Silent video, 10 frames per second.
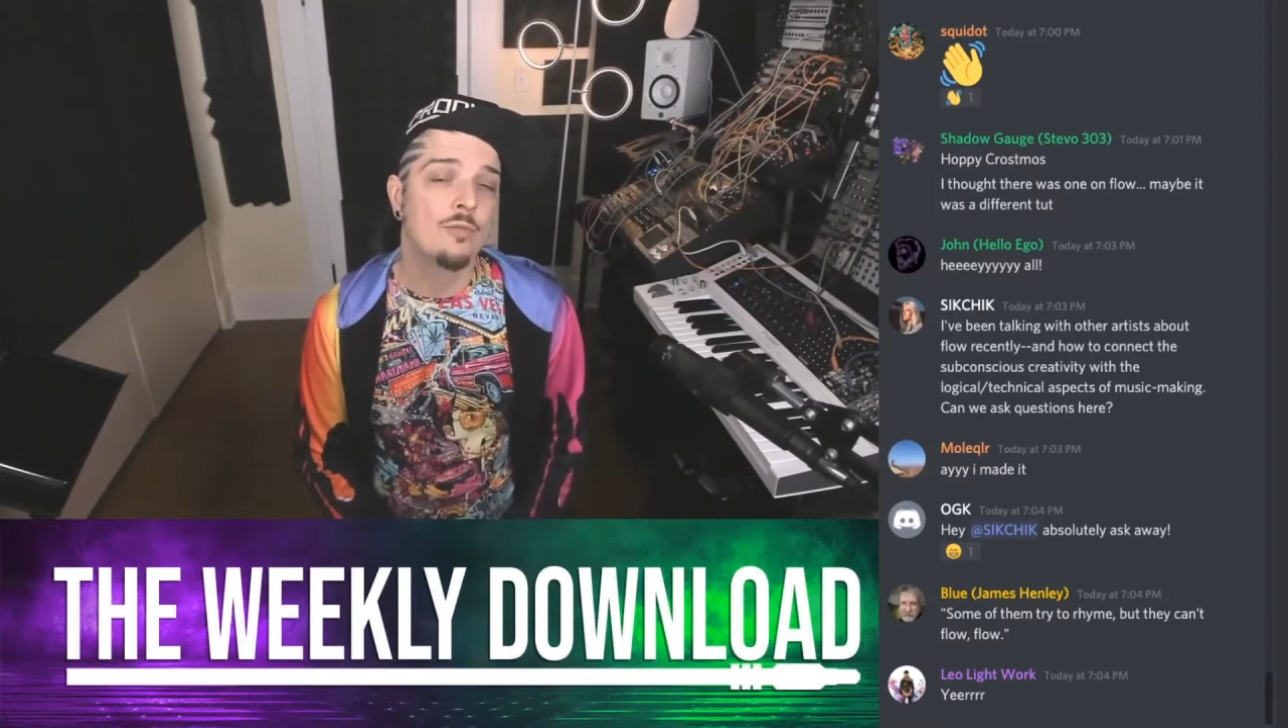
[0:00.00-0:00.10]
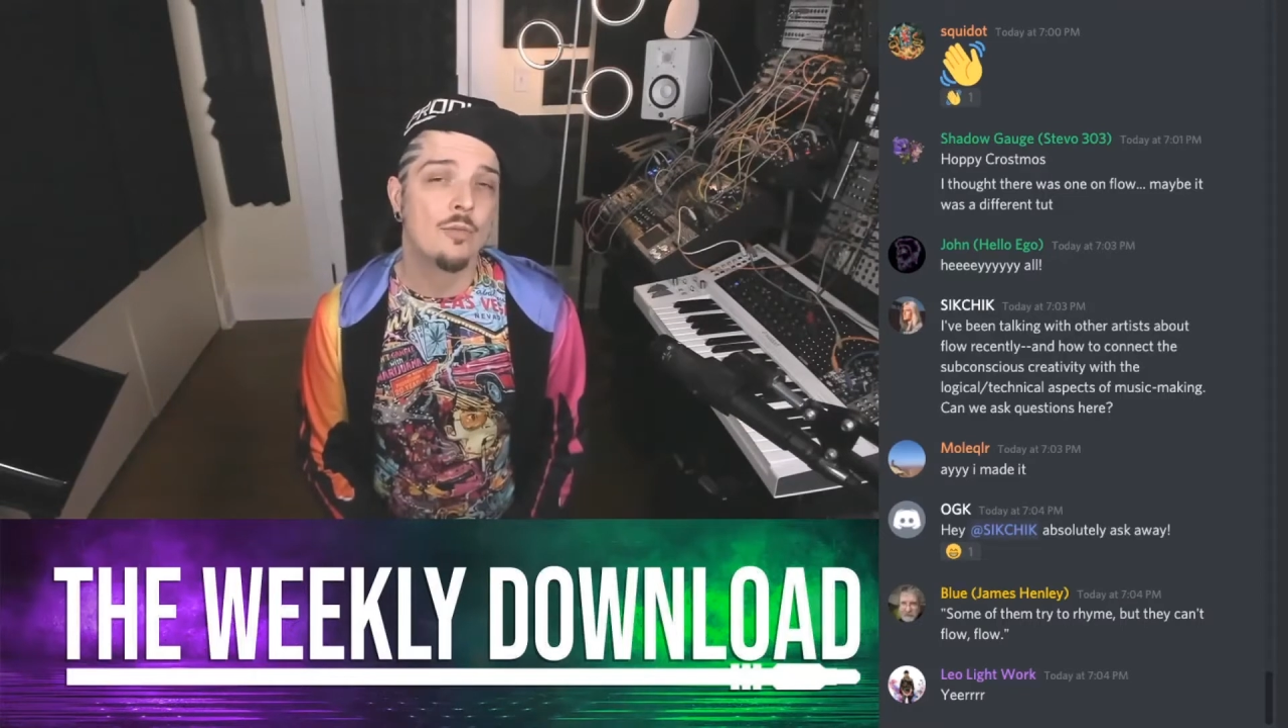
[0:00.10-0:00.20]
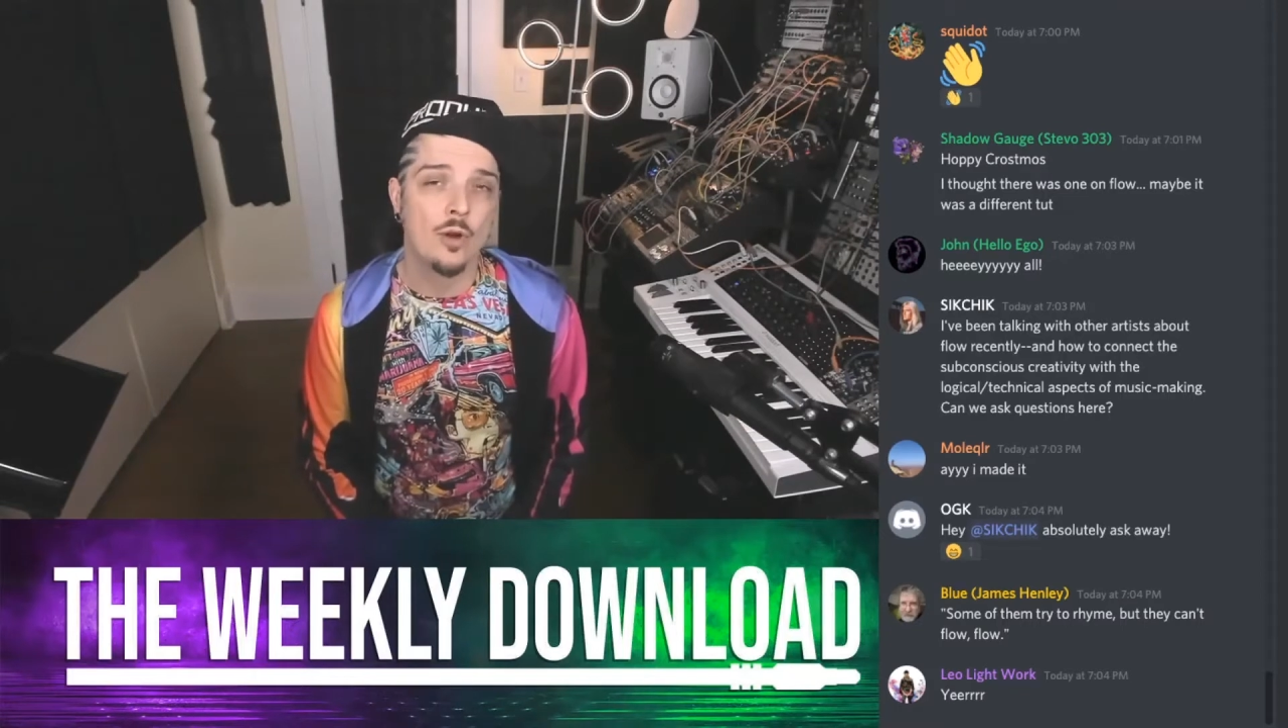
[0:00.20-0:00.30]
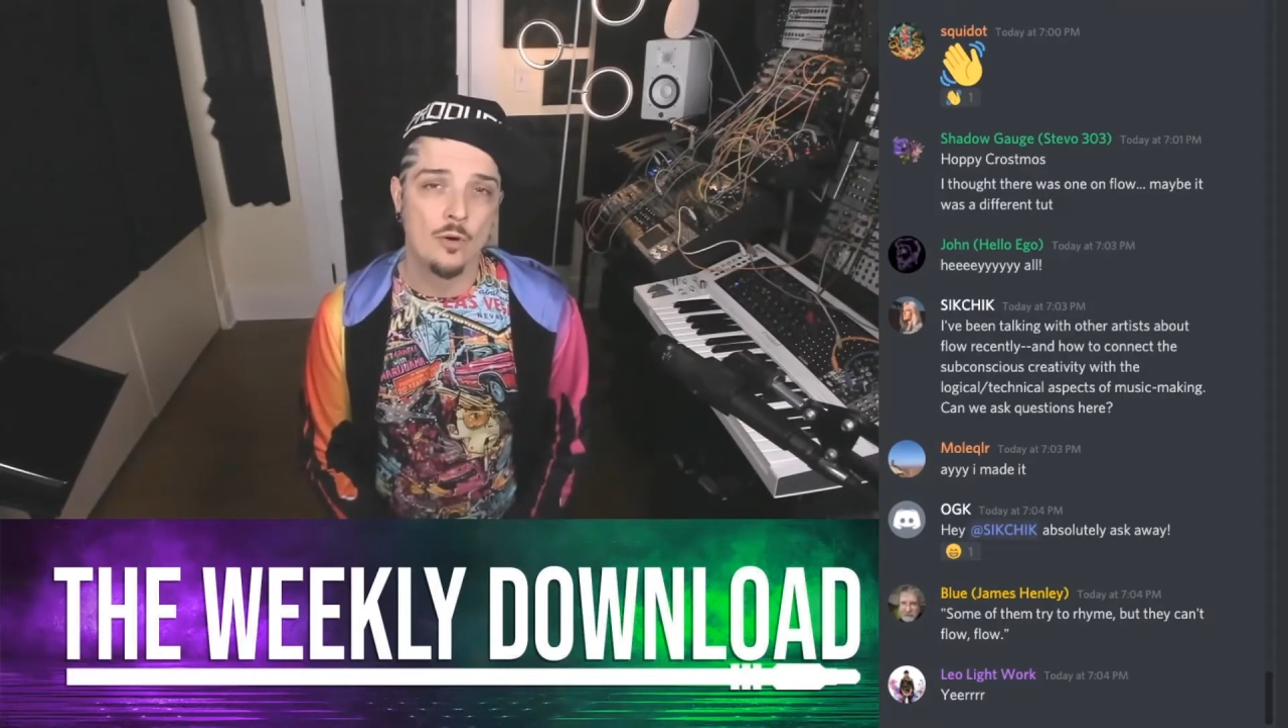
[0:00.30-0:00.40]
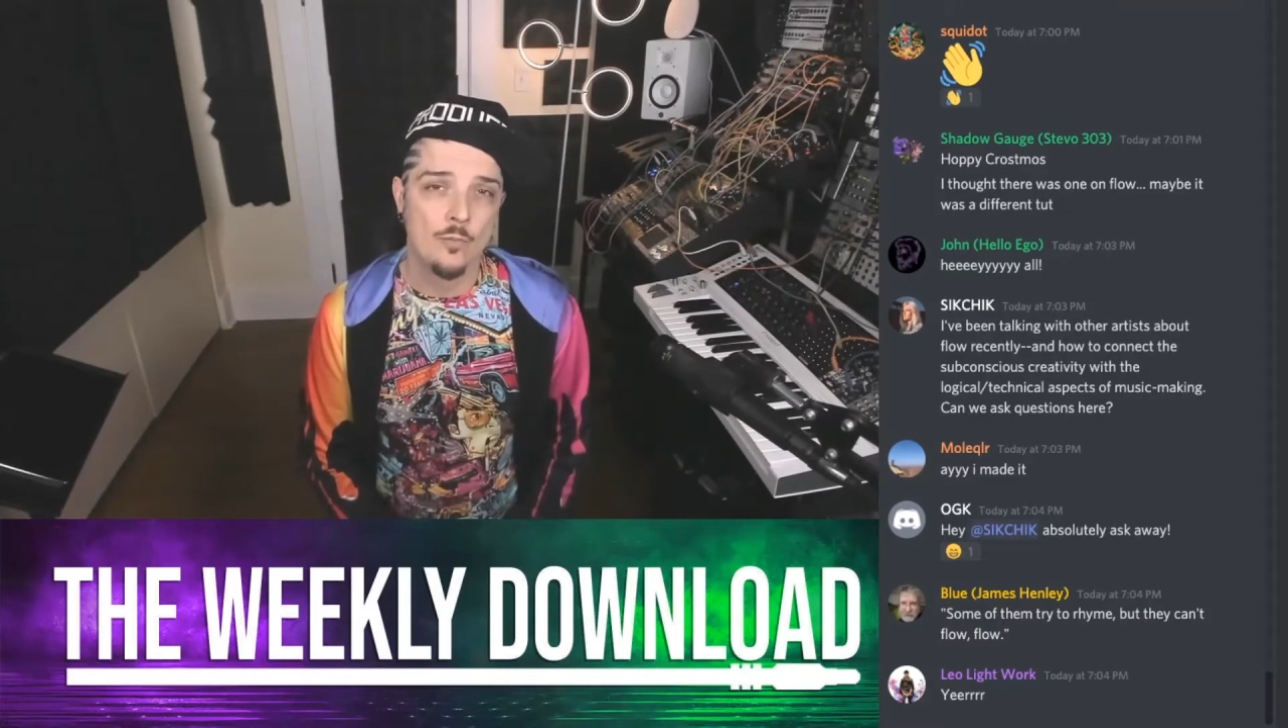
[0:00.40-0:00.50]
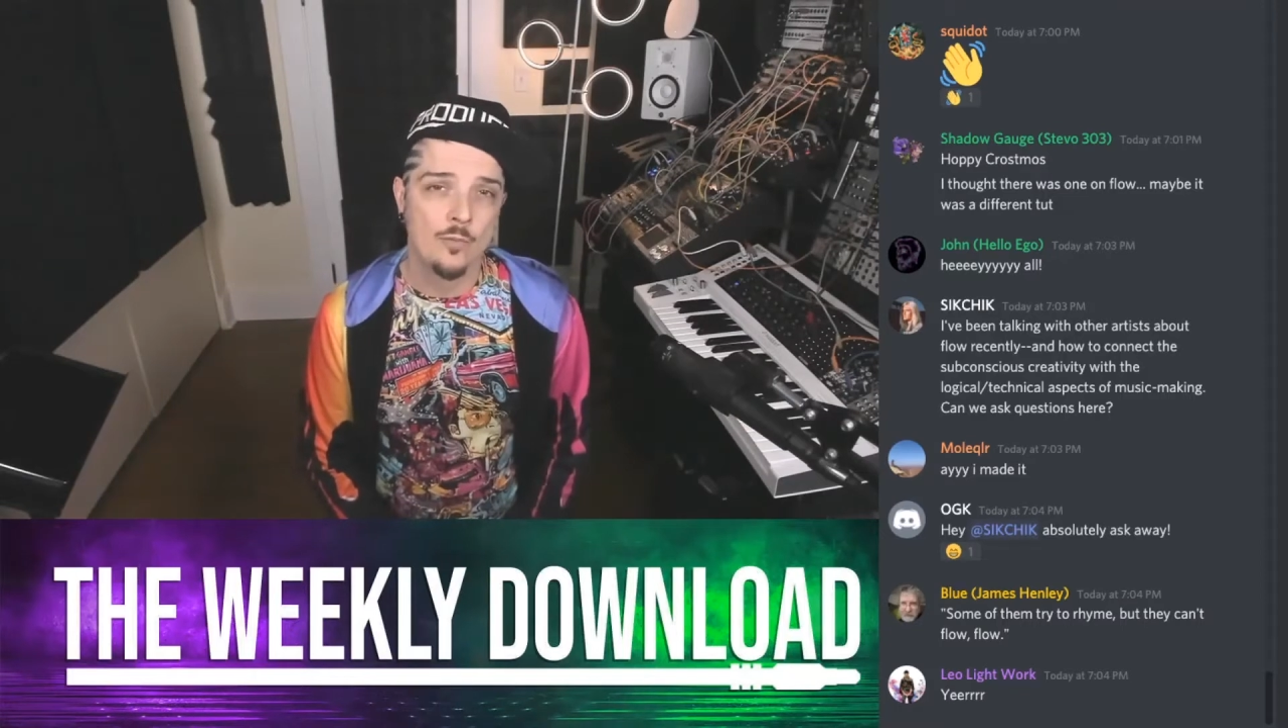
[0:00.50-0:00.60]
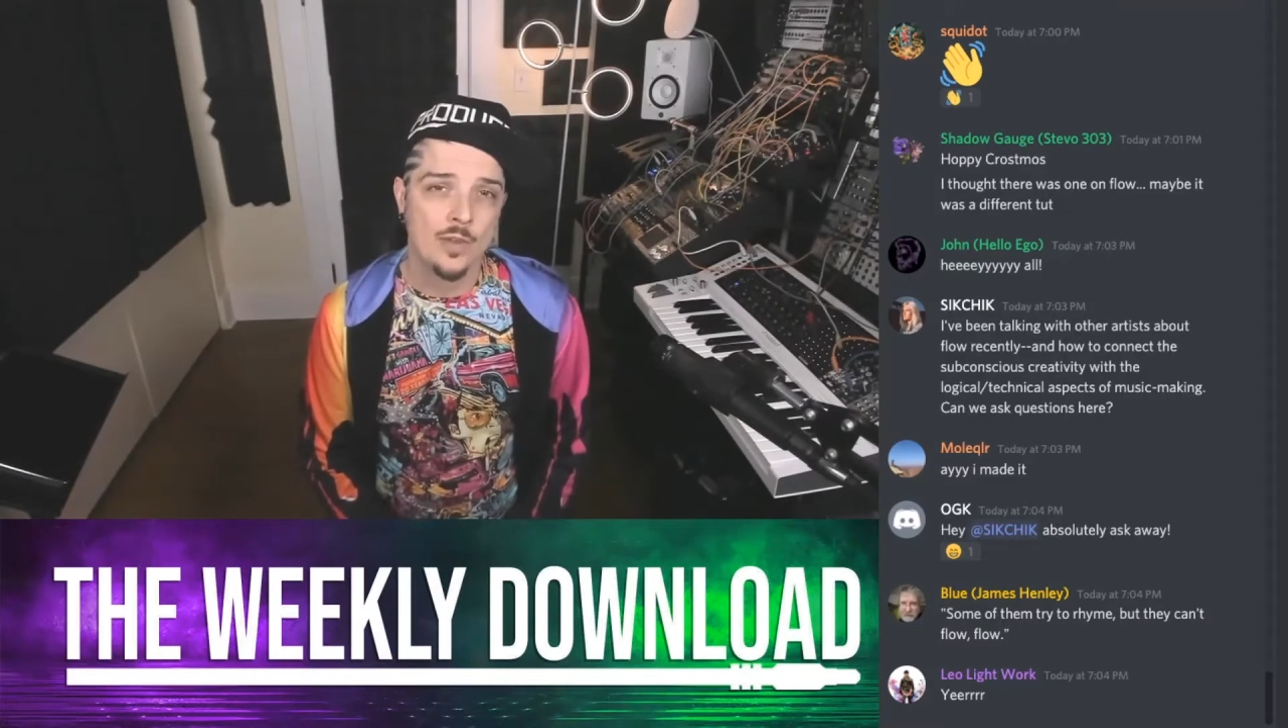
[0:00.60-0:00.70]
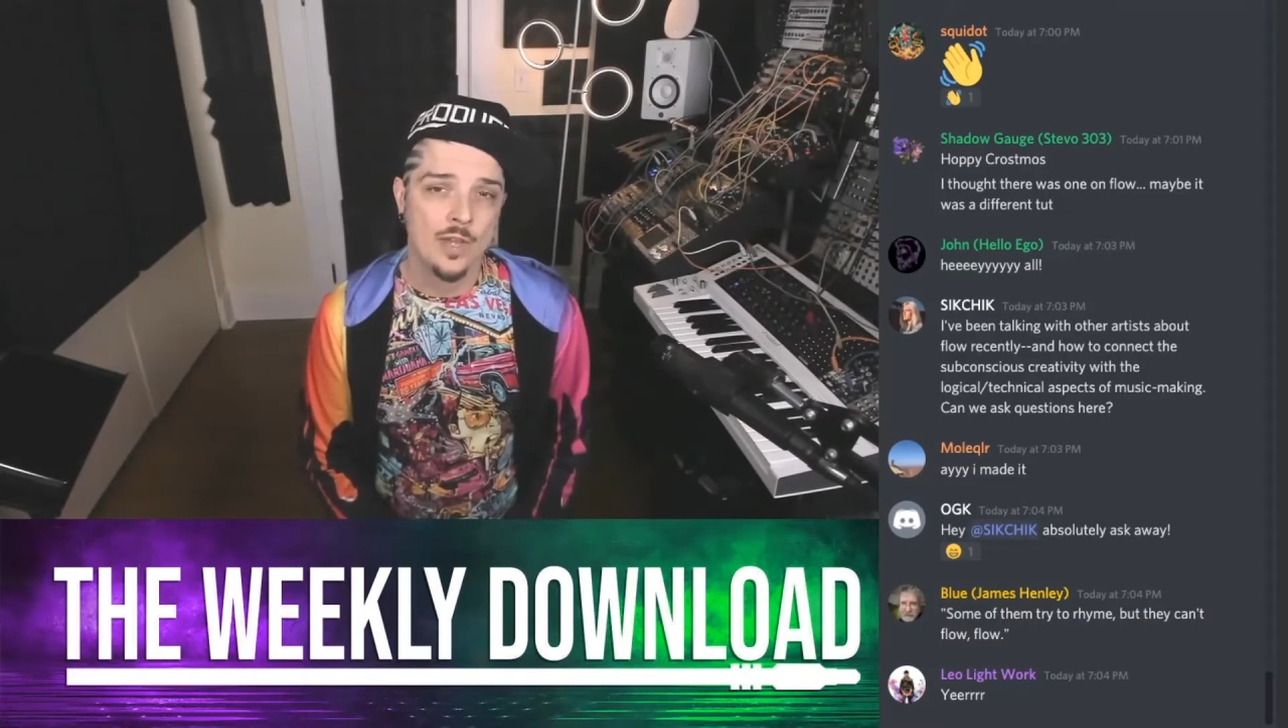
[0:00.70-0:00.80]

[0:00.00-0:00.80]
flow.